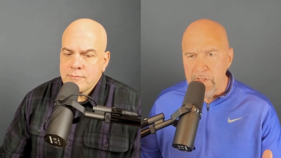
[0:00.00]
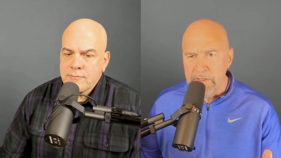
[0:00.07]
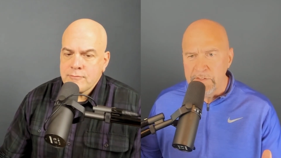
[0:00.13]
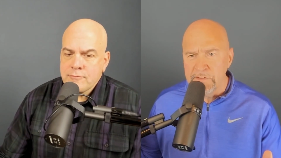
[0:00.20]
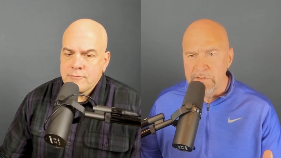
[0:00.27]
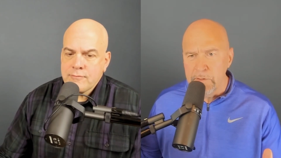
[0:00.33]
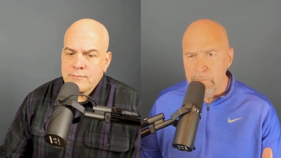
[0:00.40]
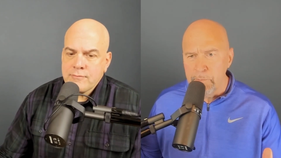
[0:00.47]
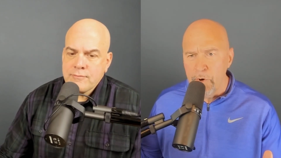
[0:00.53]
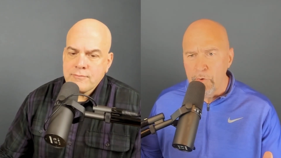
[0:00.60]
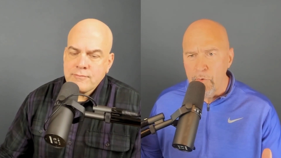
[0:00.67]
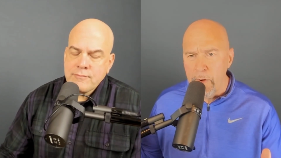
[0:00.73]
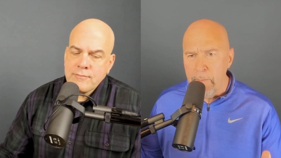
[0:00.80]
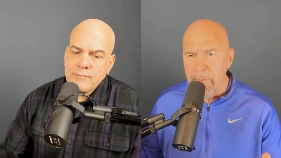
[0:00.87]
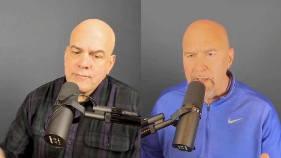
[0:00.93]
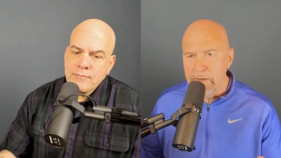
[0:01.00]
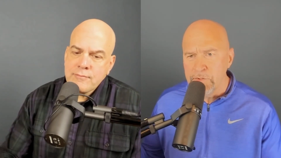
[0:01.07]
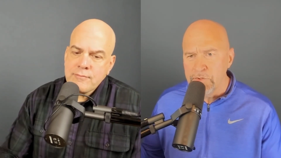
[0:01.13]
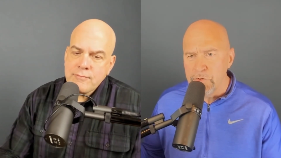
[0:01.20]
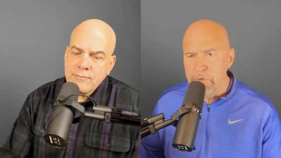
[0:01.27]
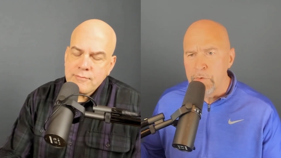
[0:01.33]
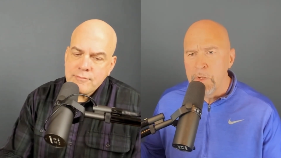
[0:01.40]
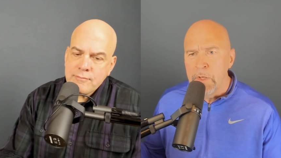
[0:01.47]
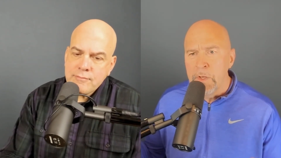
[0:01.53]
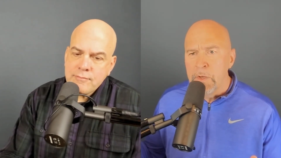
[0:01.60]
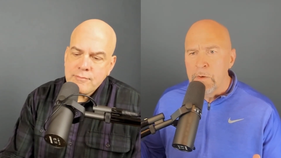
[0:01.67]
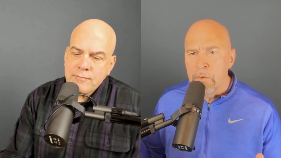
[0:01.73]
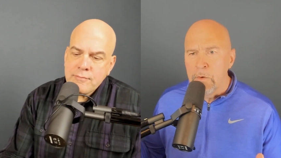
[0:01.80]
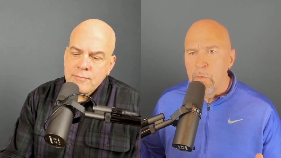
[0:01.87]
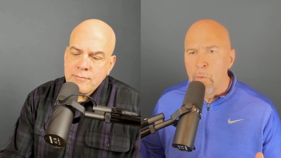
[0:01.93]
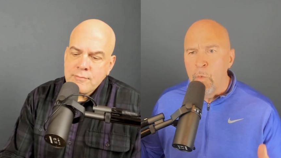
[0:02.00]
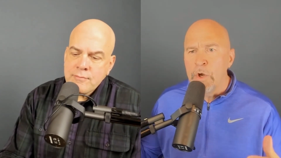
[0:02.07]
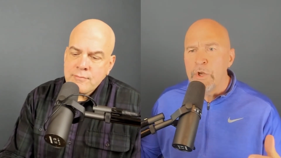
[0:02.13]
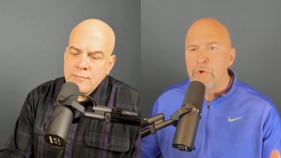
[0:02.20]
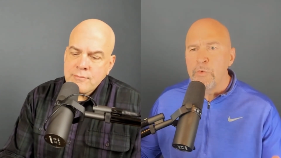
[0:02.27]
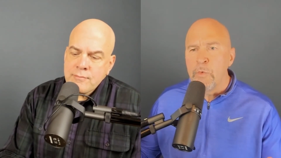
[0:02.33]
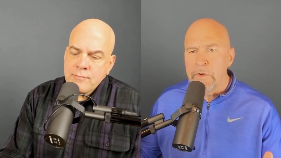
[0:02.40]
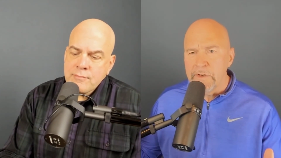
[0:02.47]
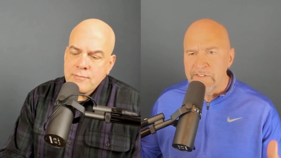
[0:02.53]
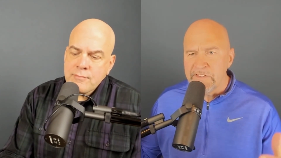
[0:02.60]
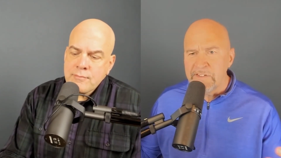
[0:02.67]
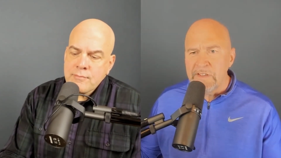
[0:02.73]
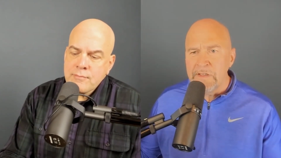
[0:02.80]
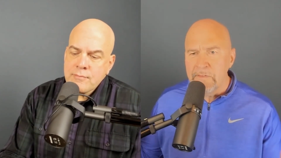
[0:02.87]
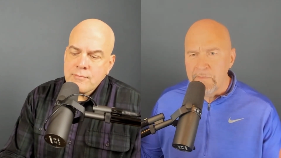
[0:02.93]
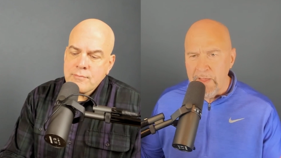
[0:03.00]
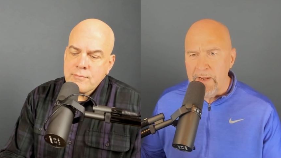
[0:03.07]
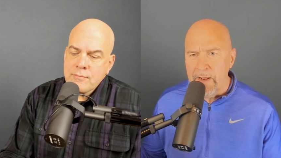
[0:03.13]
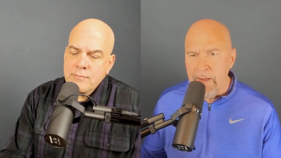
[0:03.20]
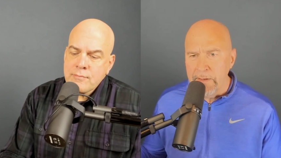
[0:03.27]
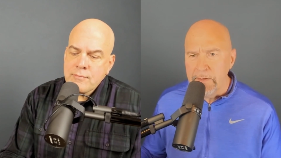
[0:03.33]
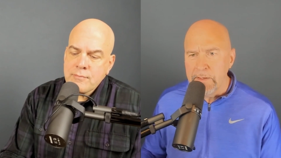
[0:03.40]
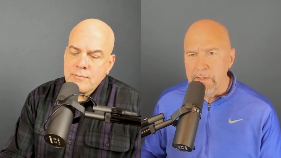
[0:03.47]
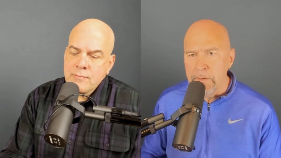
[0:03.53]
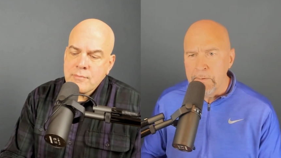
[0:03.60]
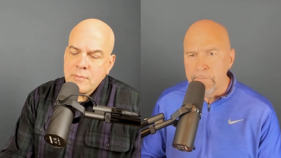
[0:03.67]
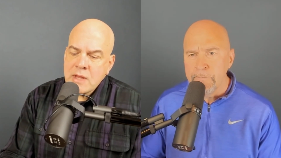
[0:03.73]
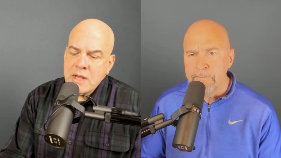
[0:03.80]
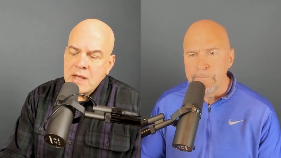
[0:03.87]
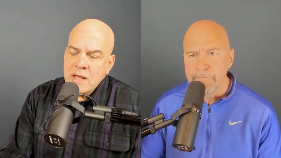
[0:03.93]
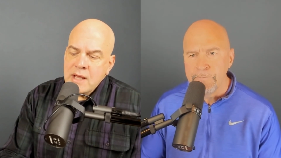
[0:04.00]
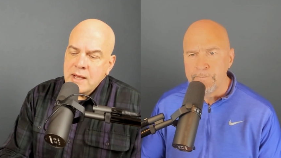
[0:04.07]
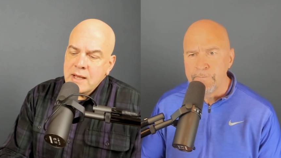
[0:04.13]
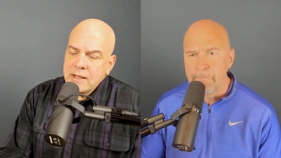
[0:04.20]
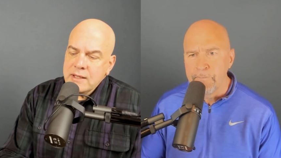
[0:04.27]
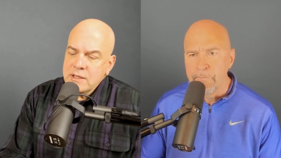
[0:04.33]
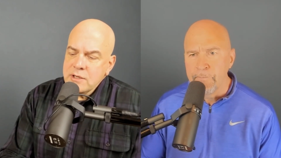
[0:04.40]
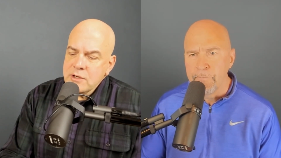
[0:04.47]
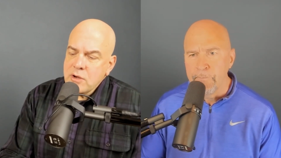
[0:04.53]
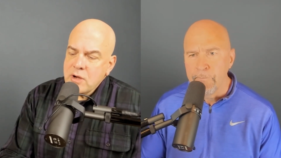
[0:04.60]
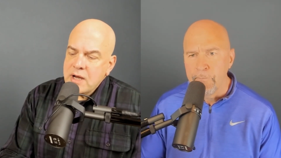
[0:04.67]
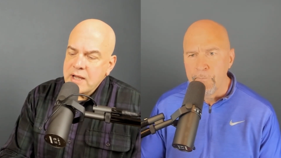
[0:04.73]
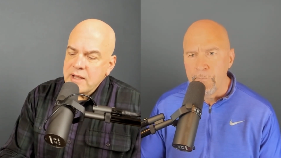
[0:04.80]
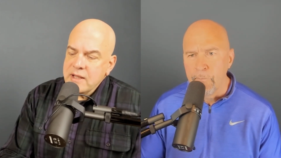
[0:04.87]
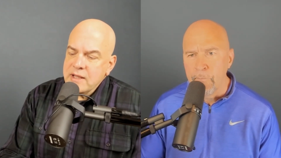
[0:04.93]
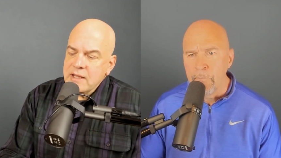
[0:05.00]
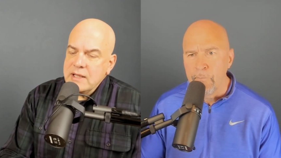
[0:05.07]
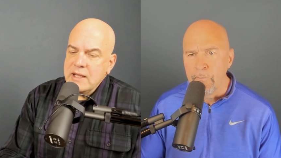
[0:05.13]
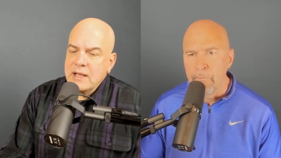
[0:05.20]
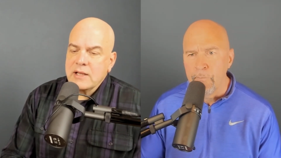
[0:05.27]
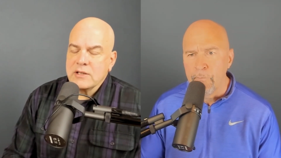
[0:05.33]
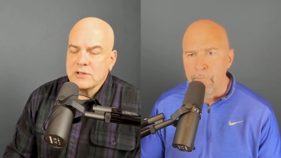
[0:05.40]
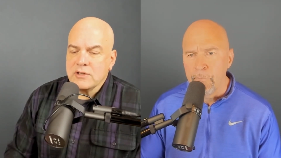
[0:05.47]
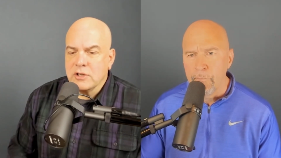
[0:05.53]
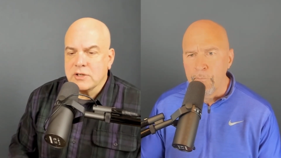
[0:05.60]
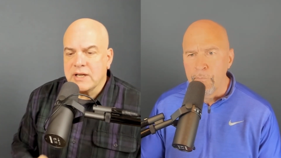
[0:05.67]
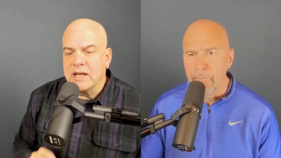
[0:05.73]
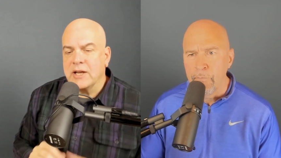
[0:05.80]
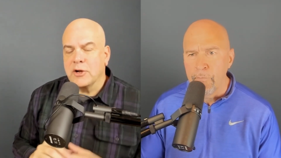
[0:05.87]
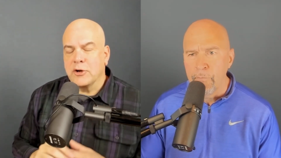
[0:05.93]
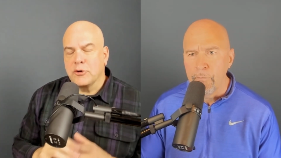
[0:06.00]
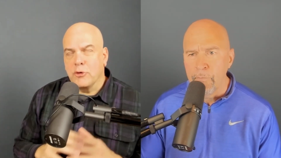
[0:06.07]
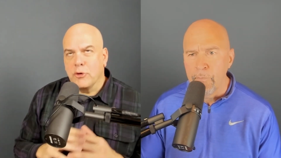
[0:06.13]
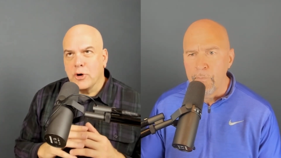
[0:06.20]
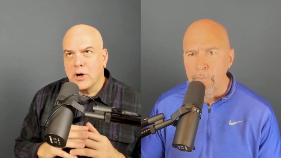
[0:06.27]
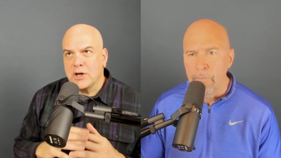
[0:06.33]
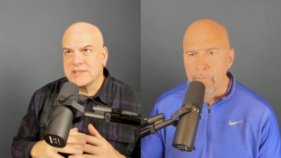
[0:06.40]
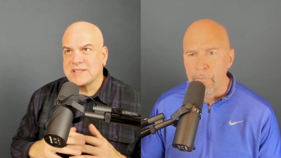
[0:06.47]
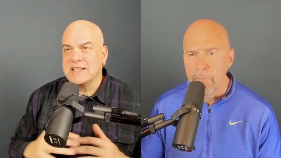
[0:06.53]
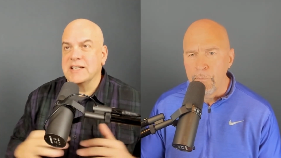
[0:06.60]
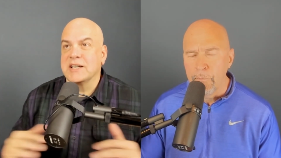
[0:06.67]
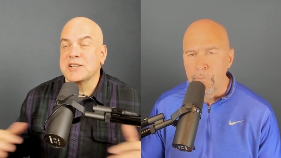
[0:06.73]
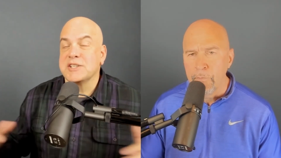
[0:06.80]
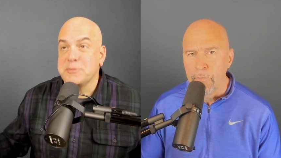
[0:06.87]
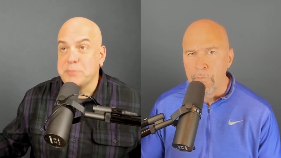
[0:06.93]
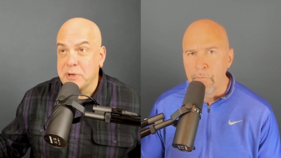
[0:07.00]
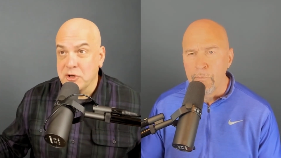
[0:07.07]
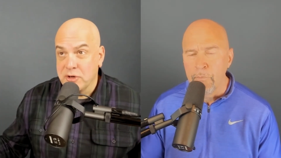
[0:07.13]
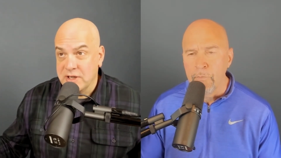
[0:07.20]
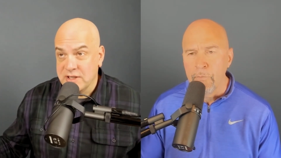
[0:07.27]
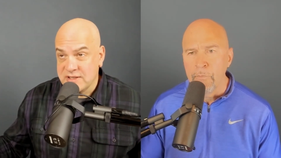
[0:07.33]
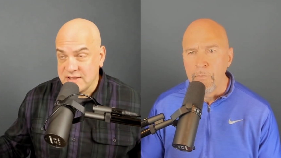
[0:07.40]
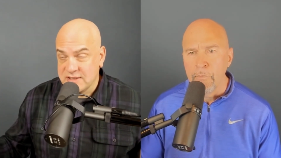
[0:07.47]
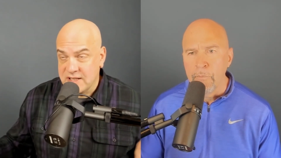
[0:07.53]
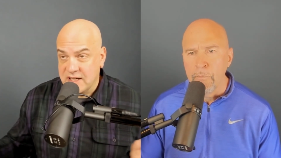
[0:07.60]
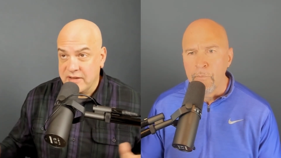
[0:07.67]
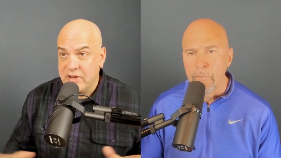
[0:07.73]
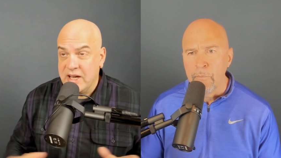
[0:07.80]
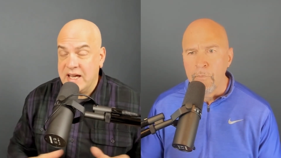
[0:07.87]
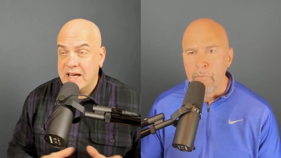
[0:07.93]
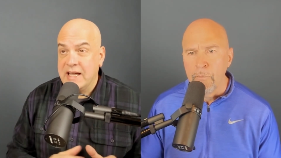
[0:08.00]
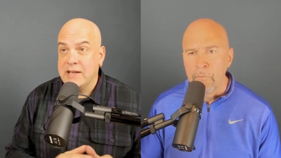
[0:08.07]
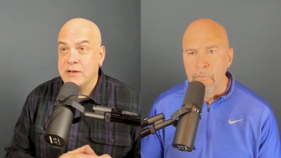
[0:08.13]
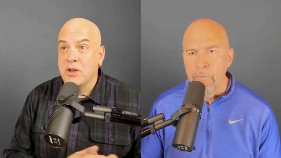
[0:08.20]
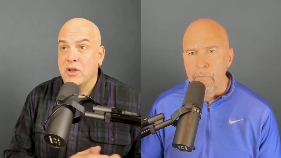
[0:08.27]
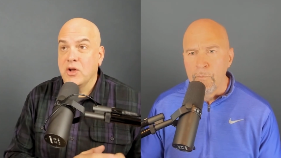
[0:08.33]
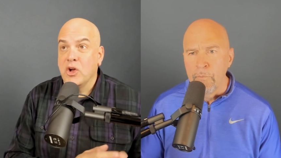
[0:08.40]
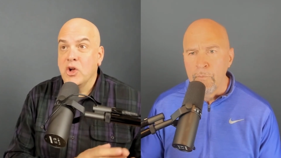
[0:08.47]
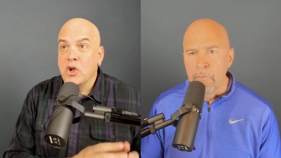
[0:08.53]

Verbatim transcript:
Speaker 1: as the program manager. What do you want to see in that idea?
Speaker 2: Uh, you know, I it, looking across the experiences I've had